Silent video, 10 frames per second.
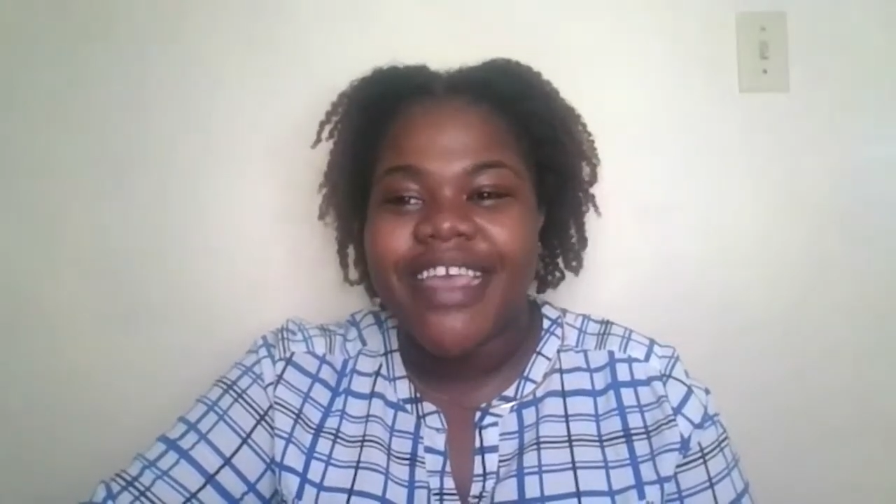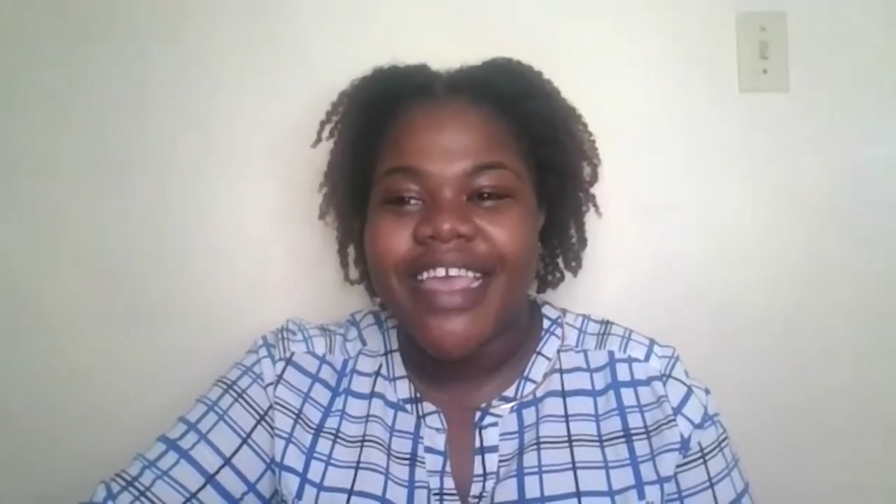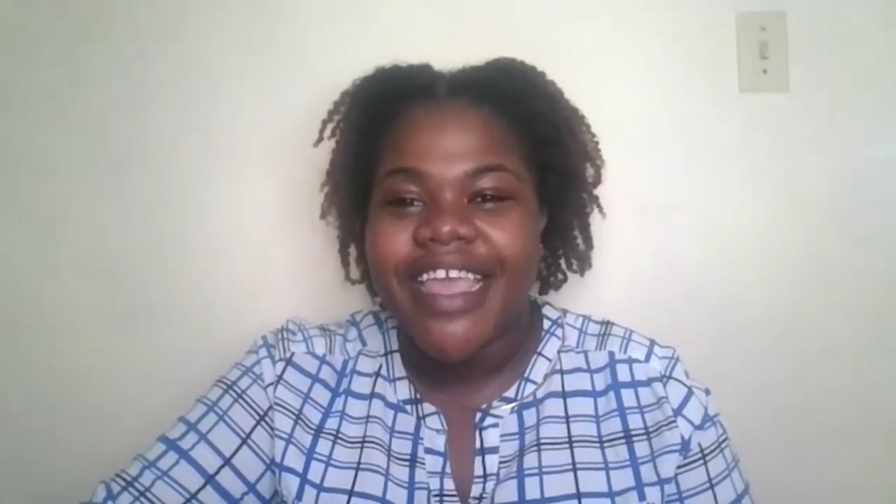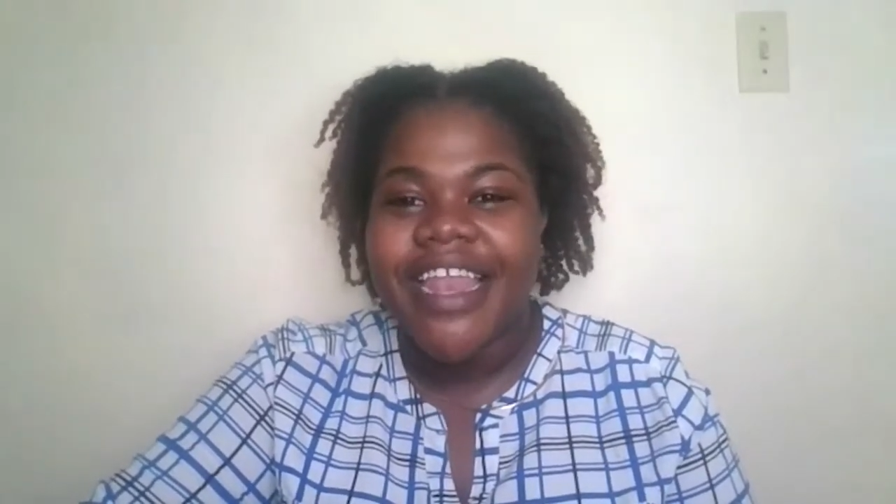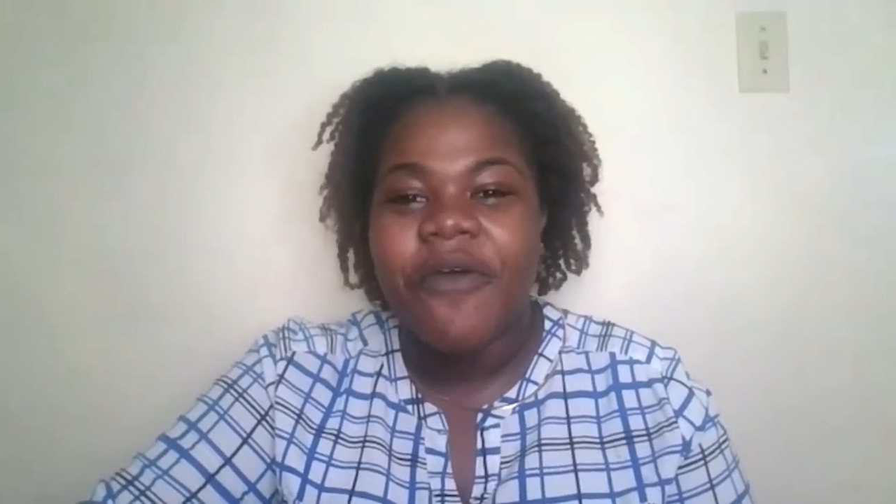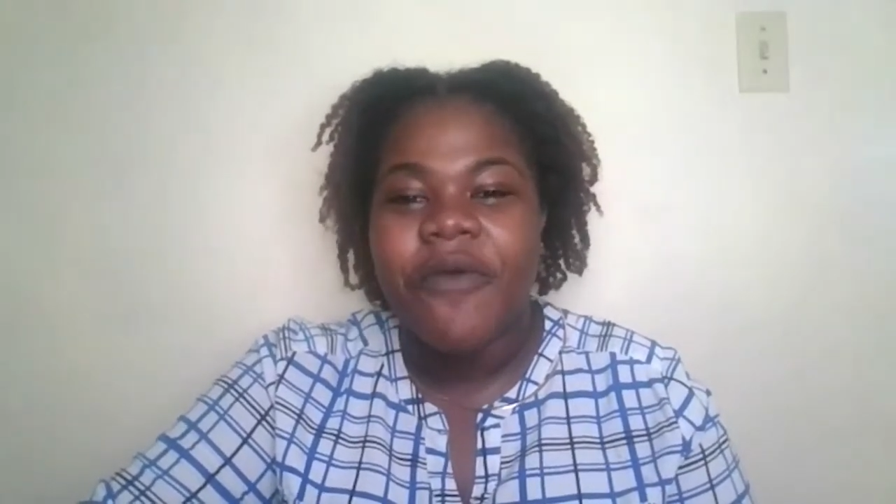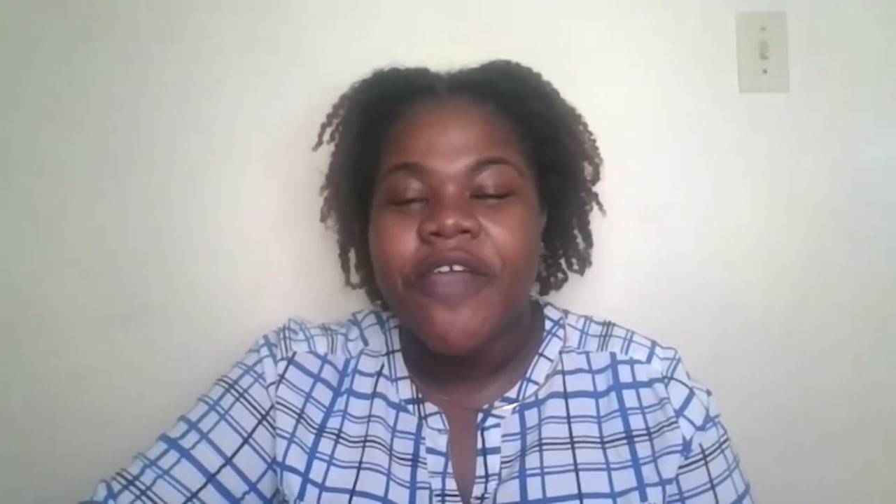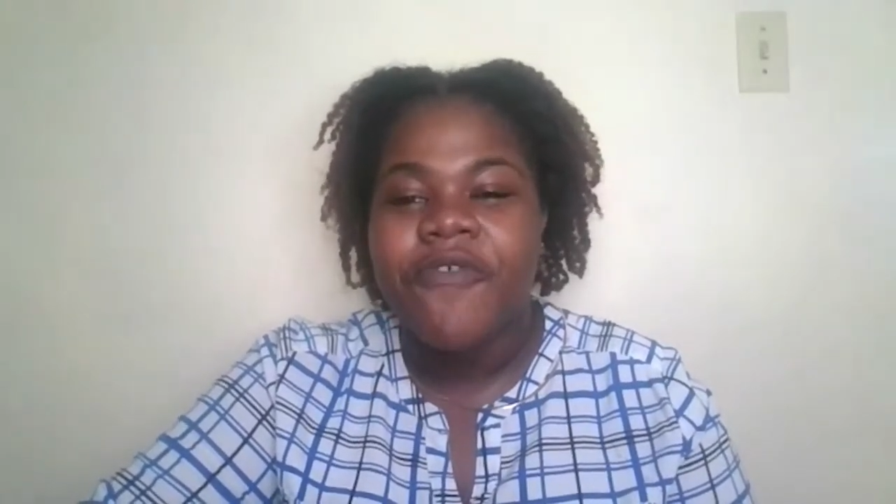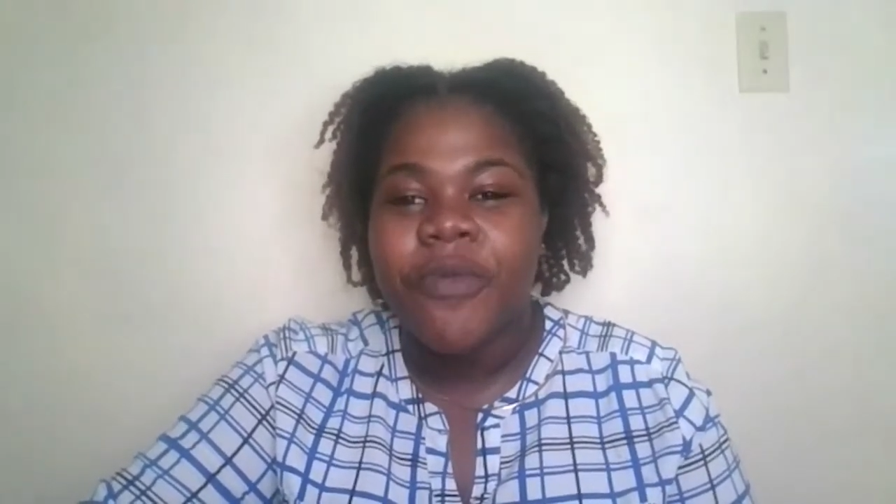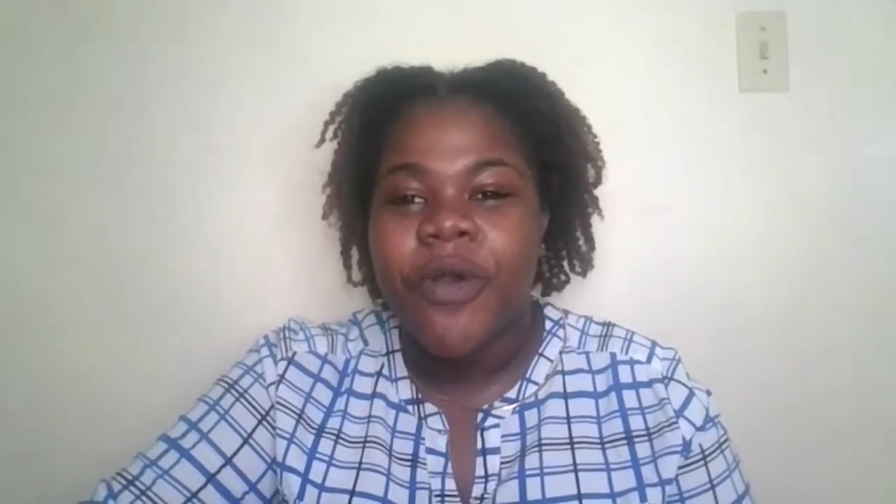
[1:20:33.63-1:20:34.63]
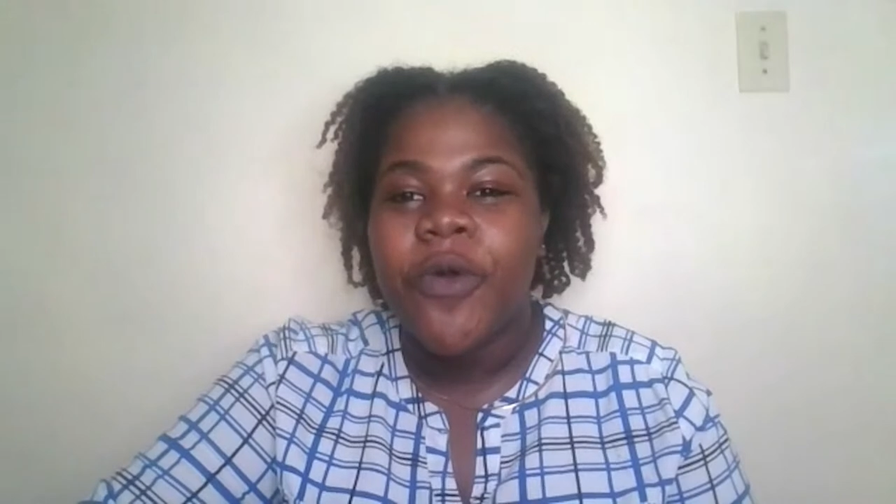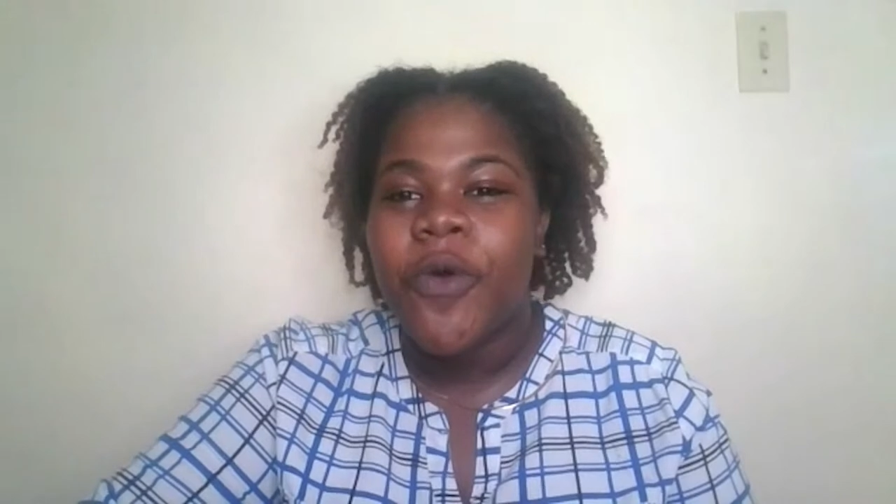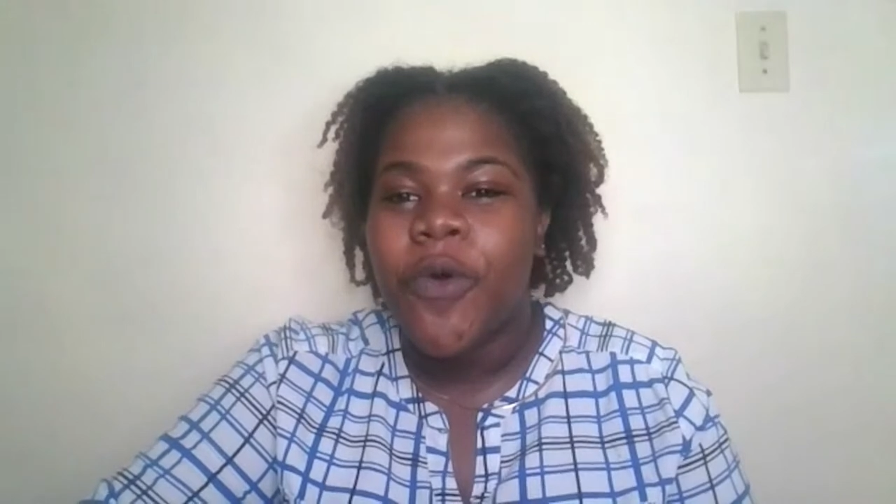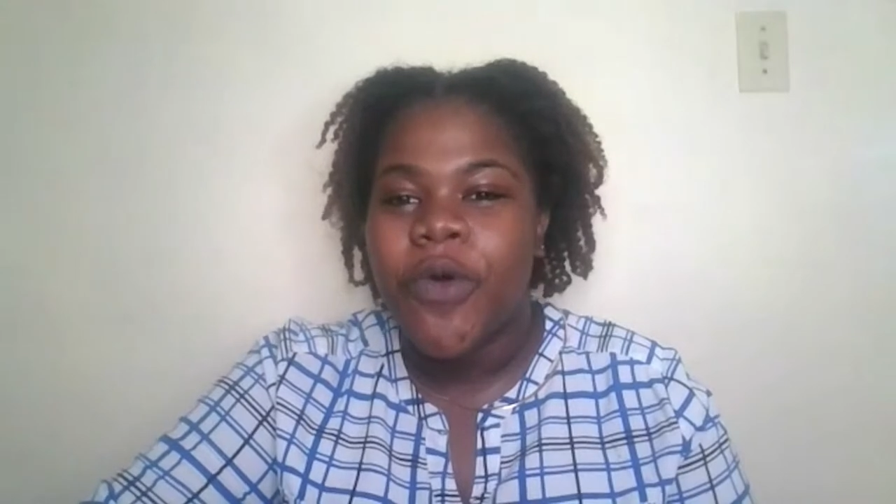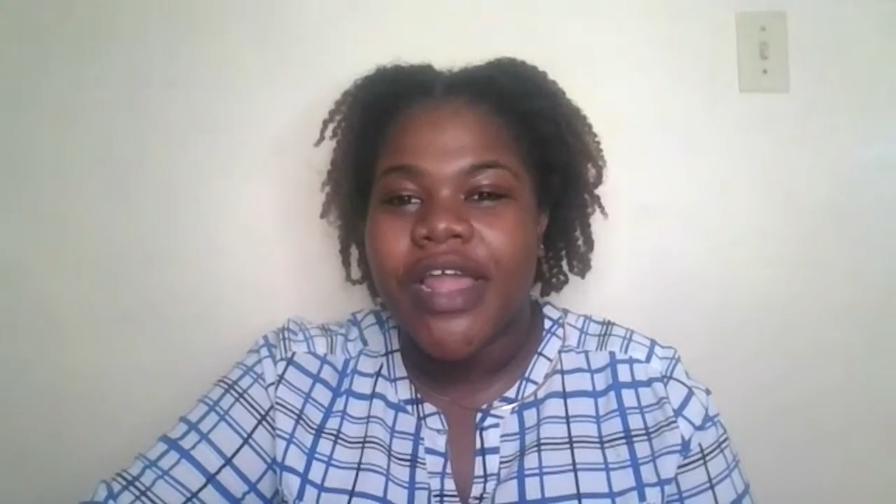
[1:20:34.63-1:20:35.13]
taken away from our
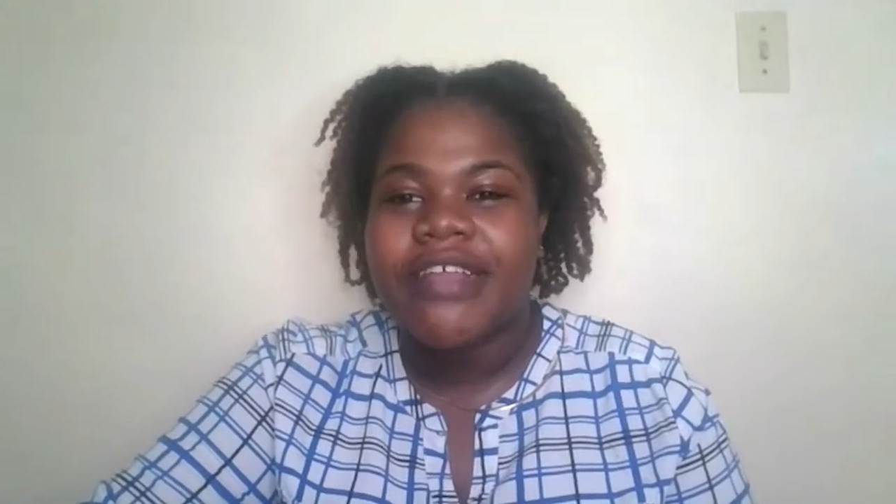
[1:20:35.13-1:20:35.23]
whole